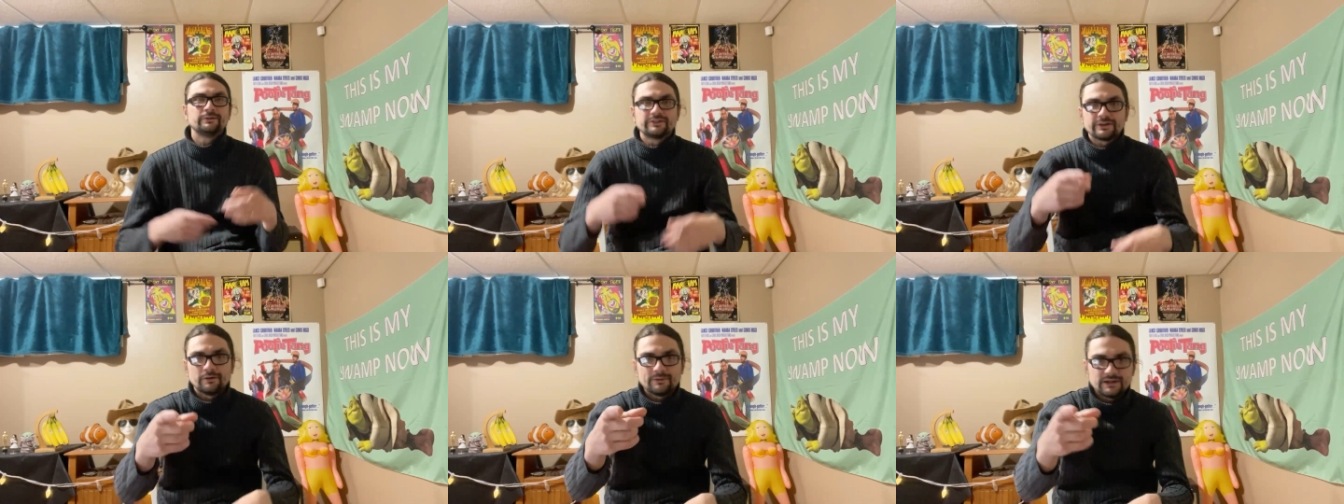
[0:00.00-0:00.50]
It was
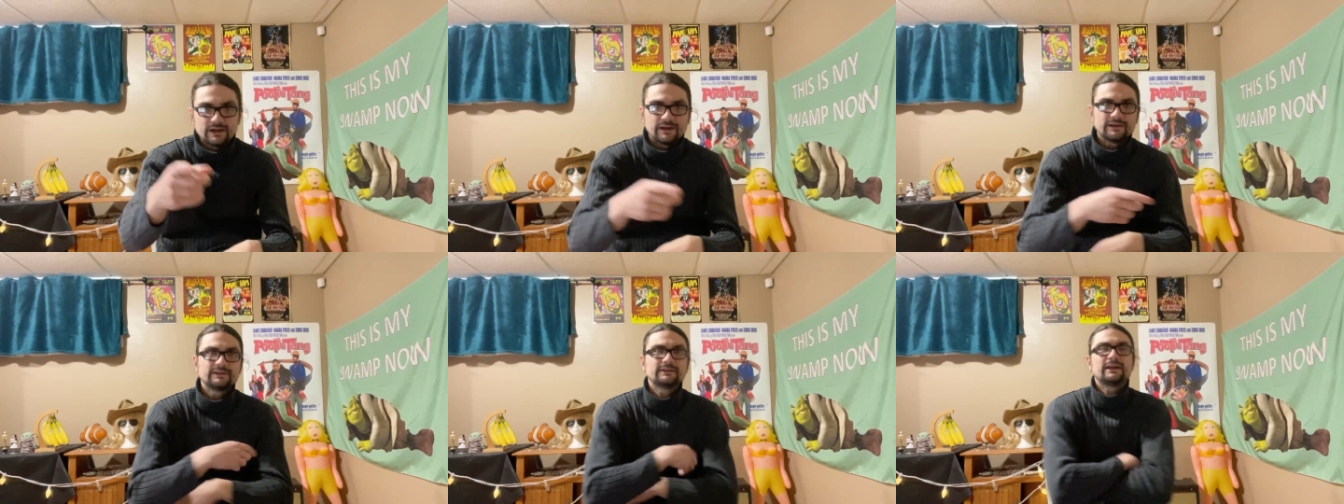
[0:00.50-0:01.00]
like, oh my god,
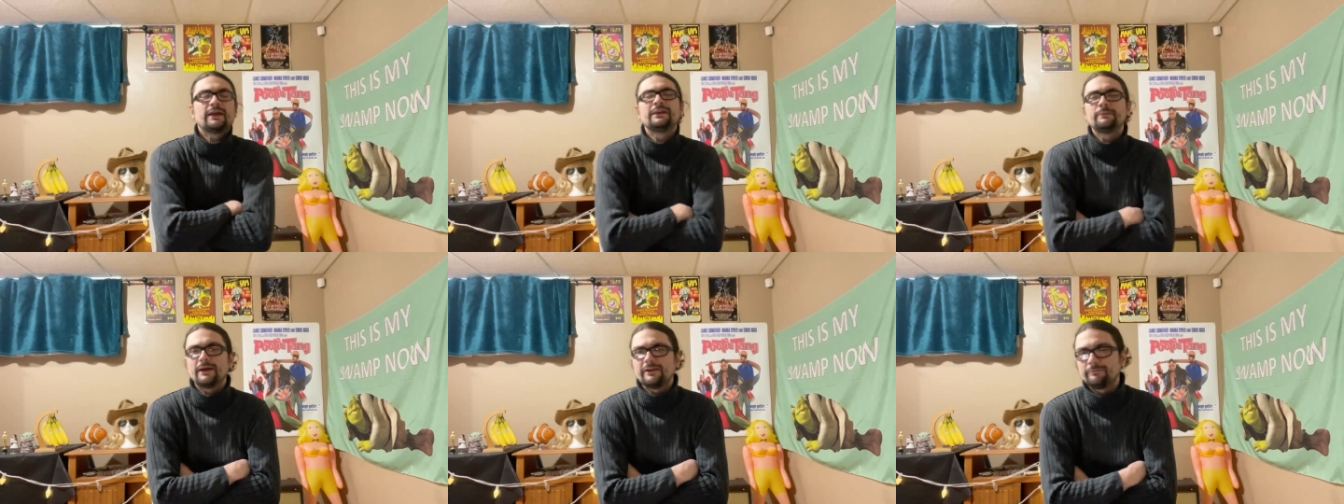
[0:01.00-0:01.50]
and he
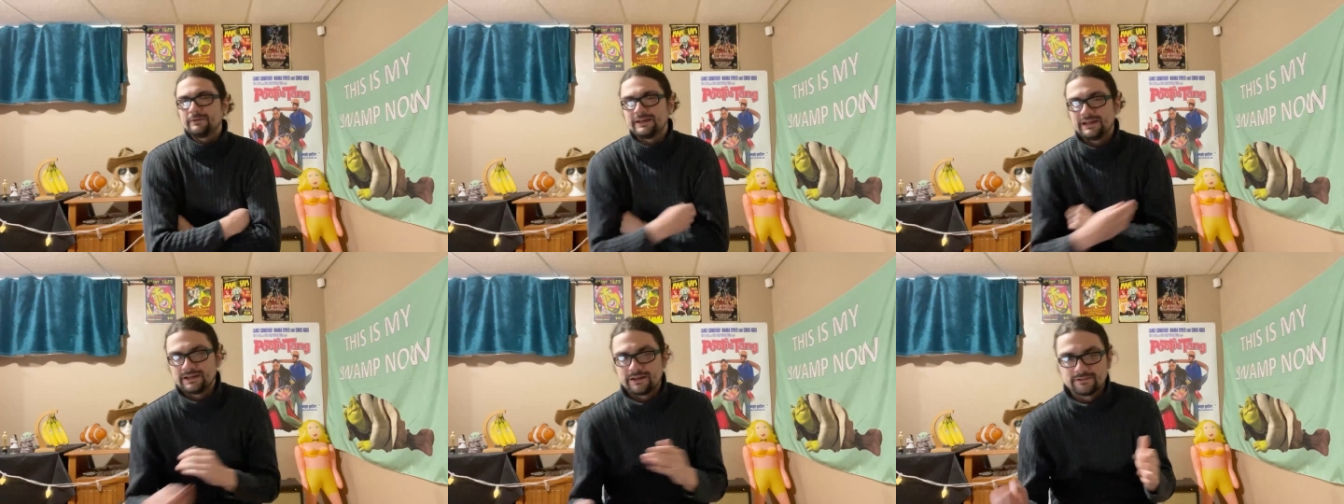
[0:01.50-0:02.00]
might have been
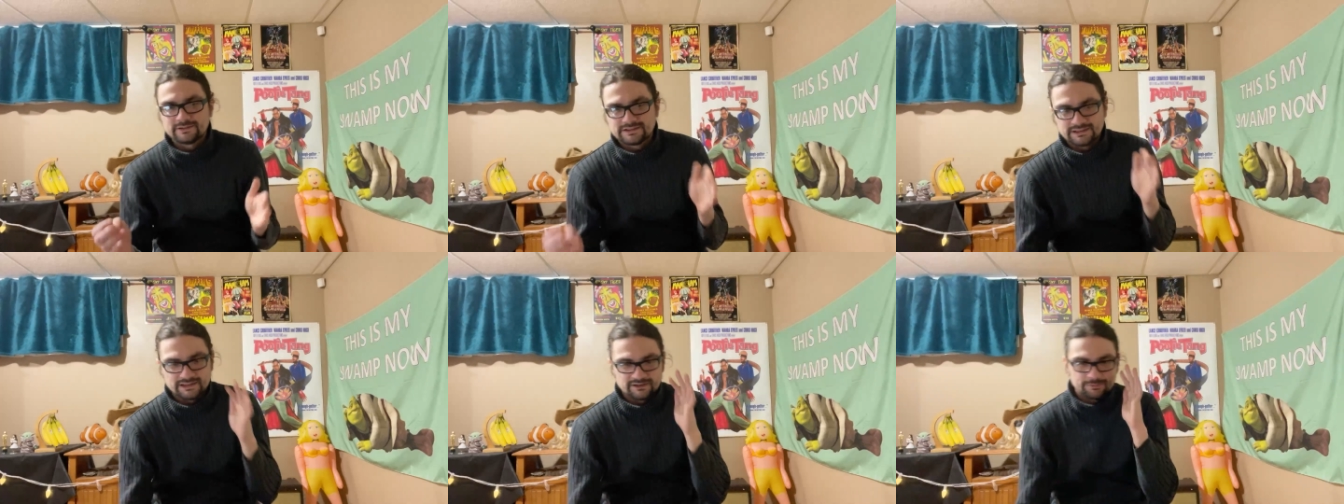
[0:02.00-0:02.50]
in other
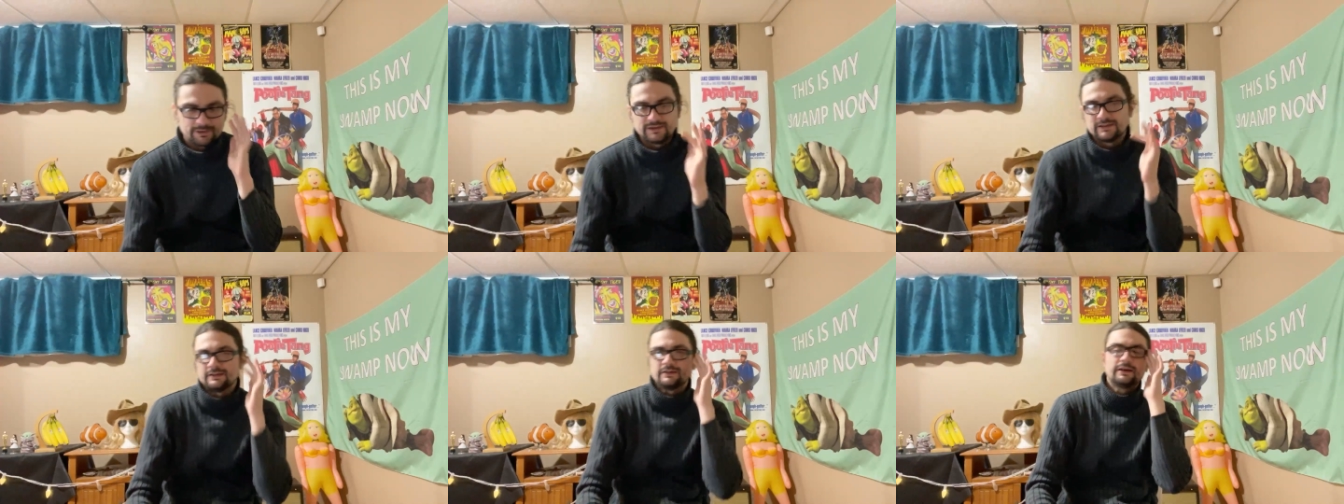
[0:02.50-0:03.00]
scenes, but I
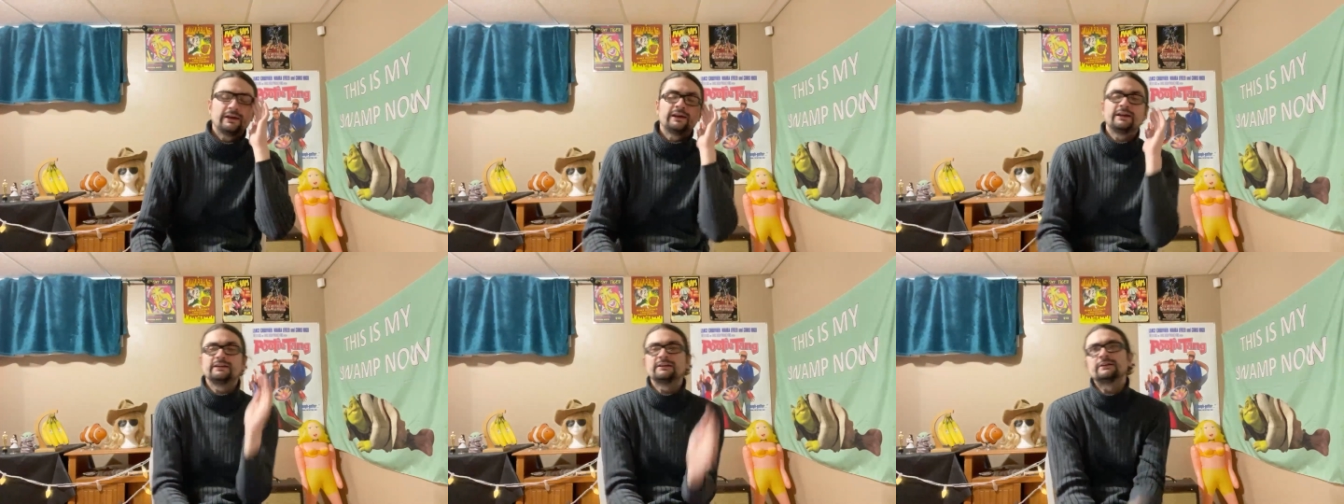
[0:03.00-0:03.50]

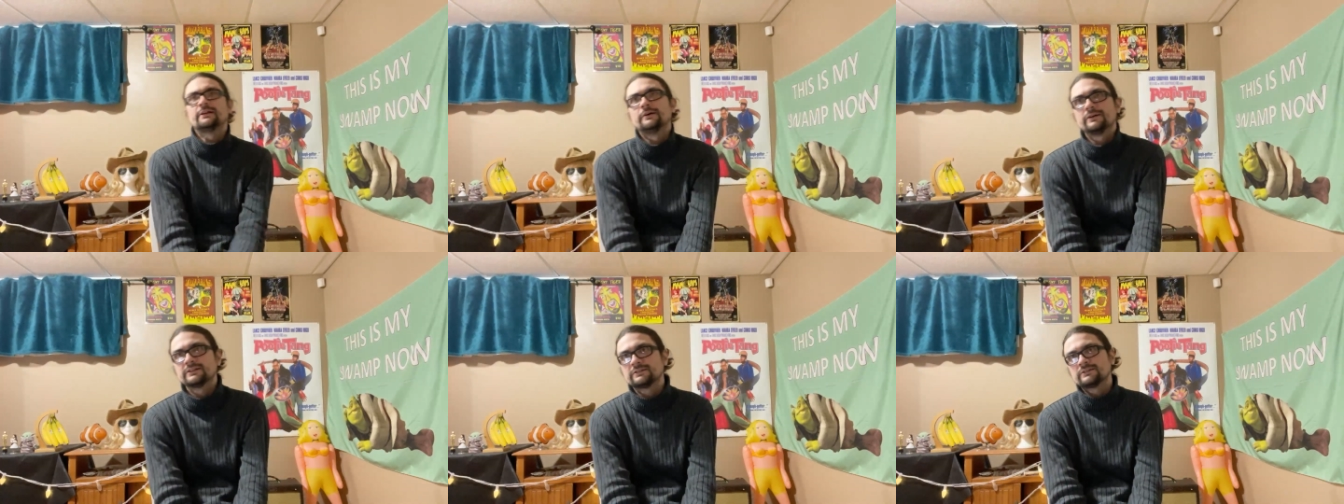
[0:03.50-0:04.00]
didn't
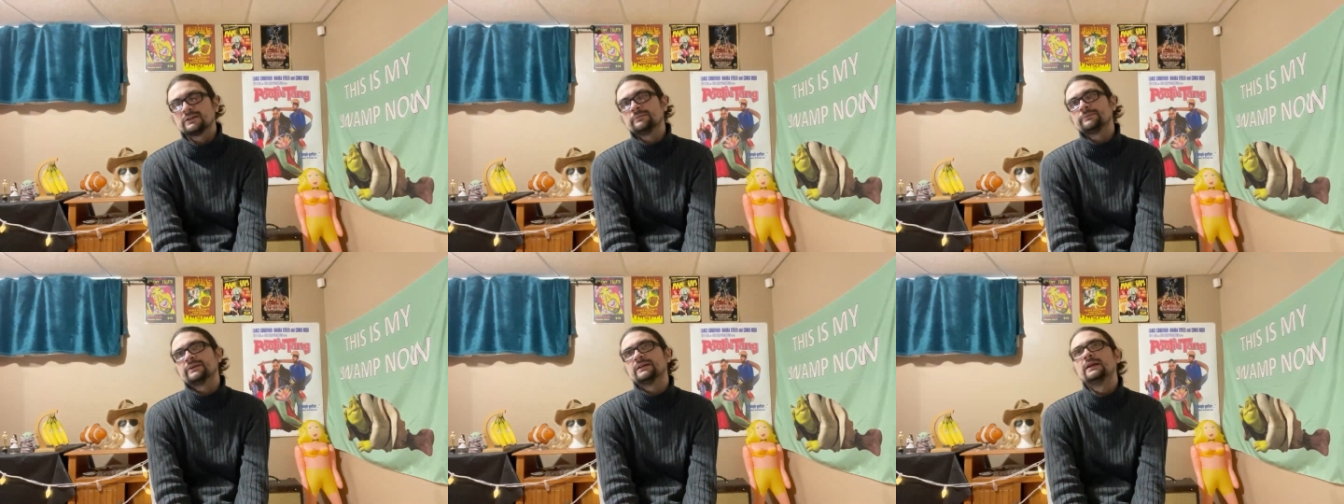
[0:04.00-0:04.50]
notice or
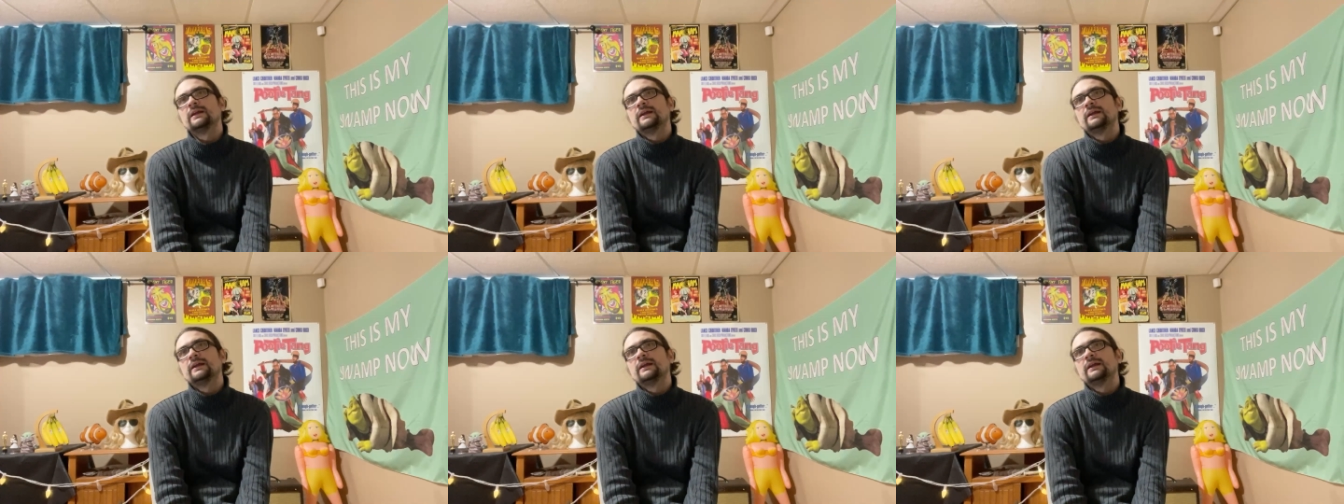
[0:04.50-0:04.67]
something. But